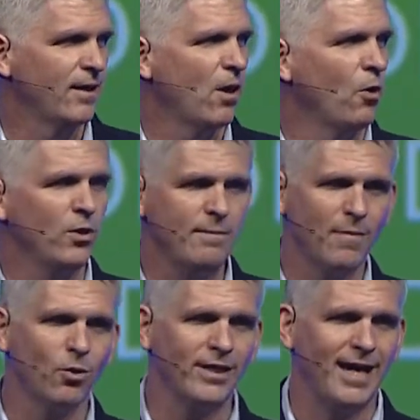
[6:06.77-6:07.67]
Holy
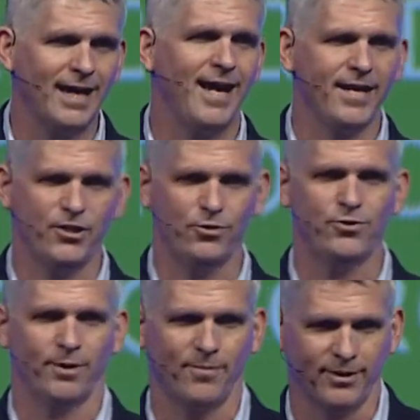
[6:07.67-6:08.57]
moly, I got to do
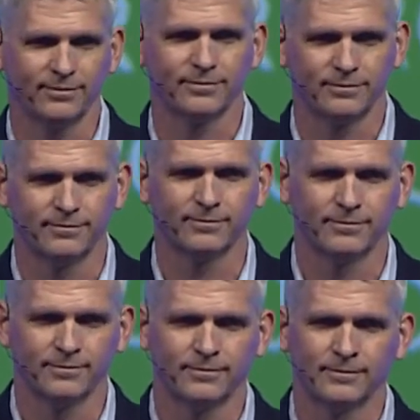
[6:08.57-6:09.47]
something.
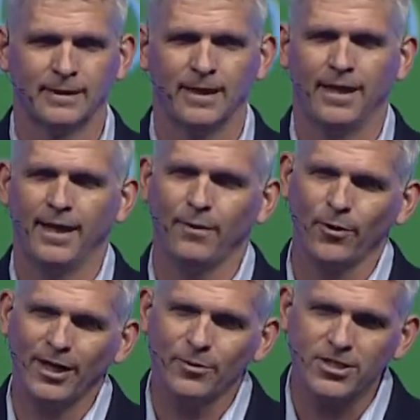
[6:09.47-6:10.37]
And
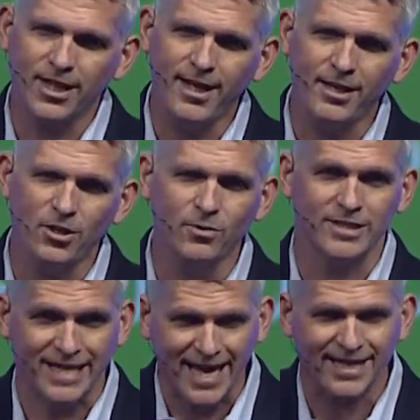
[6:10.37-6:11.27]
what I would say to you
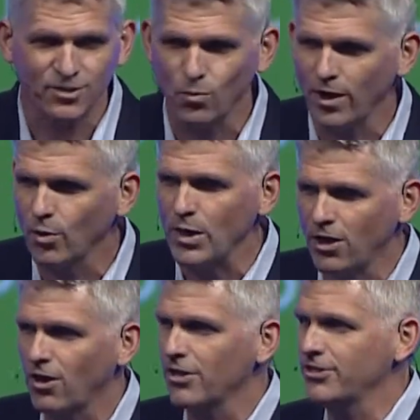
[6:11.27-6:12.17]
is that's where we
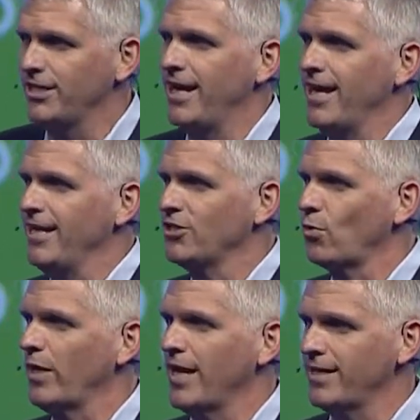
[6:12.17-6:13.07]
are today in
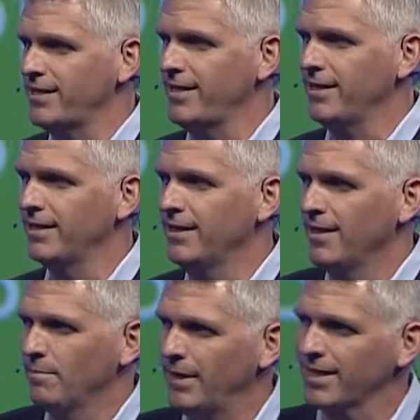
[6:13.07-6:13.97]
2018.
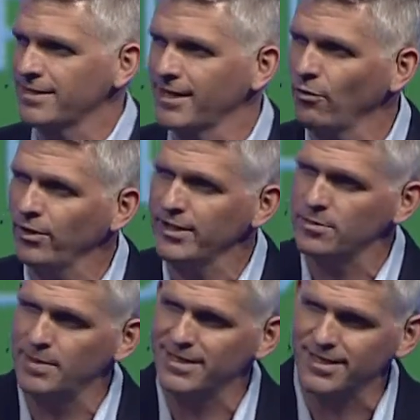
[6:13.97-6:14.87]
Because not only is
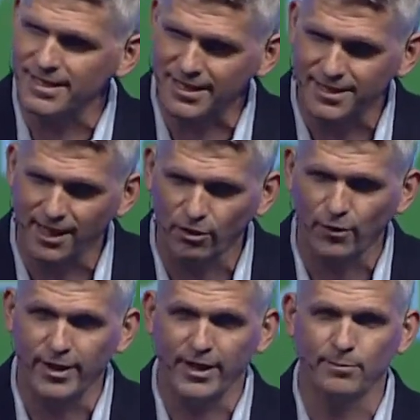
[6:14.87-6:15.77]
business
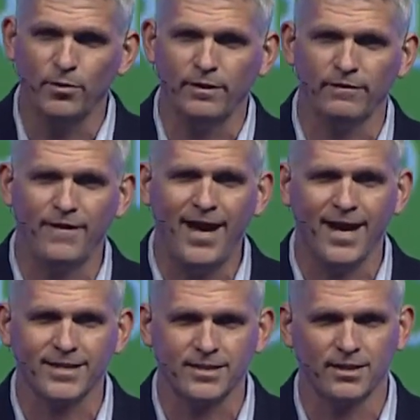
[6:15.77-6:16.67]
accelerating and moving
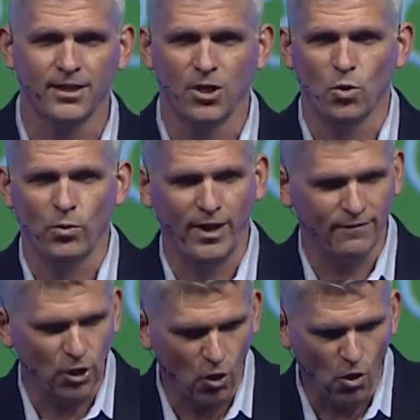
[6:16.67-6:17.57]
fast, we have
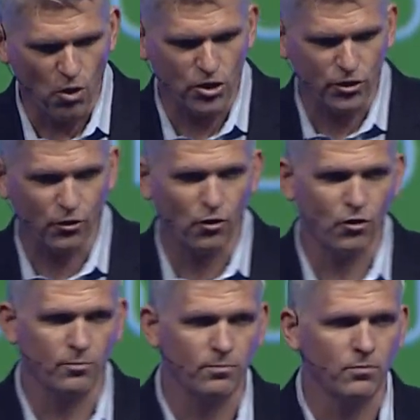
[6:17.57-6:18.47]
a
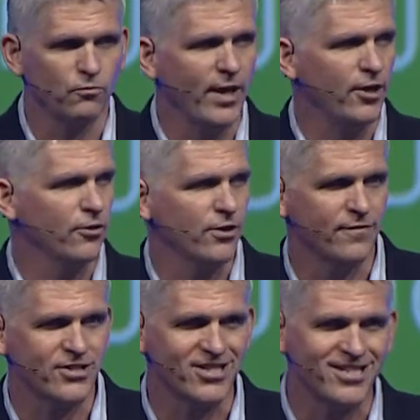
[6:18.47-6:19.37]
long-term record
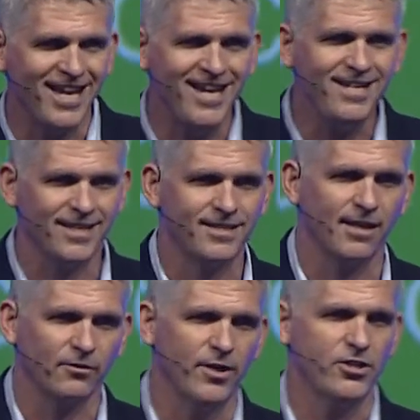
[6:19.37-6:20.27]
of sustained
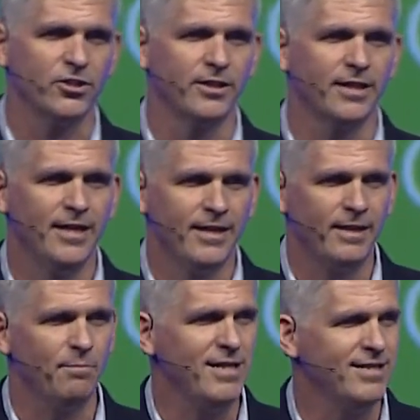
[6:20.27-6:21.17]
acceleration
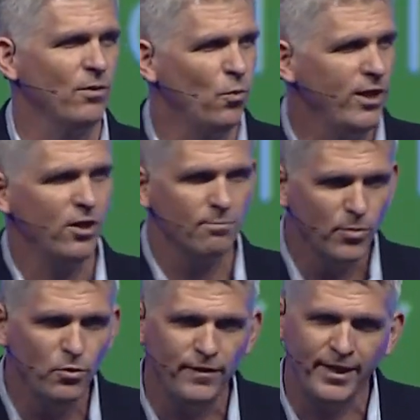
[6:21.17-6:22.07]
that means that we are
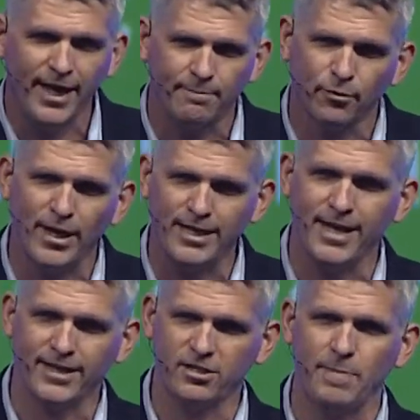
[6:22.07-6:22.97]
moving at
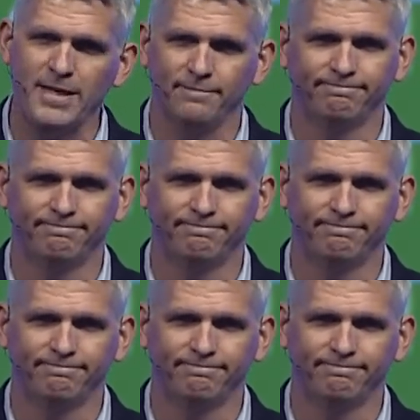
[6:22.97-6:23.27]
breakneck speed.